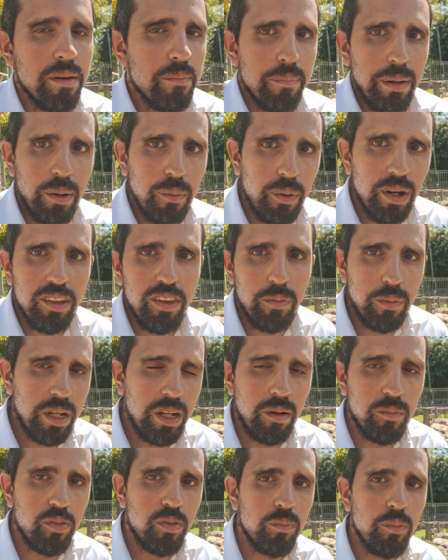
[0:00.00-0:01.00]
But once it
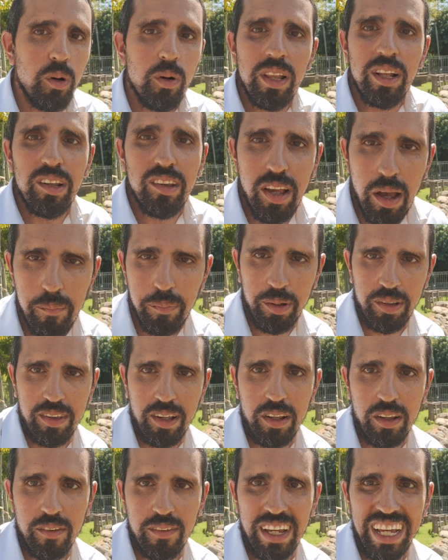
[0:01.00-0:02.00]
becomes more than
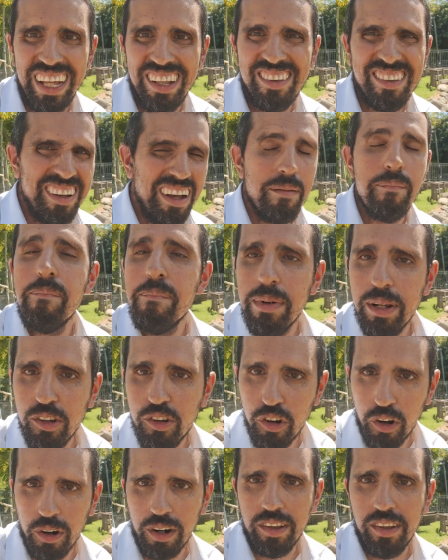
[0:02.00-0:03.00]
10% of it, it's a
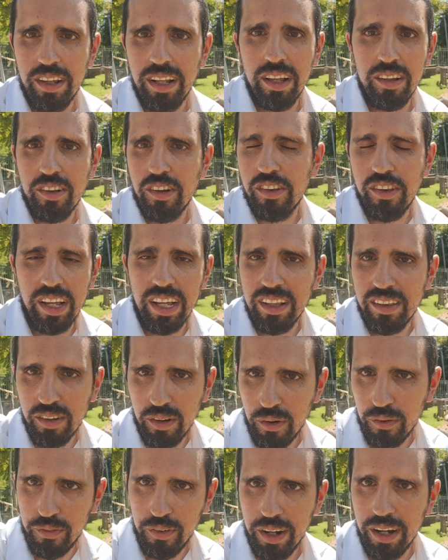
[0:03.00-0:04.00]
majority, let's just say, it's
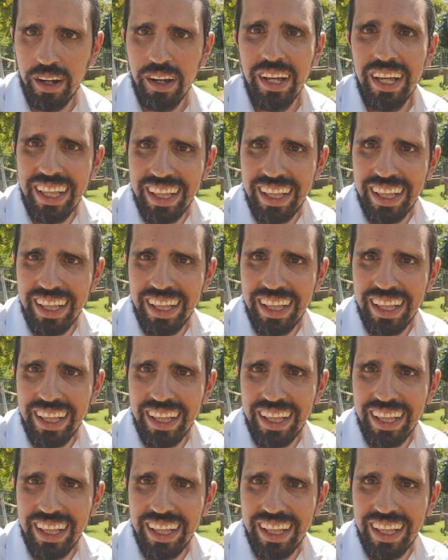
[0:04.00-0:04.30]
of uh,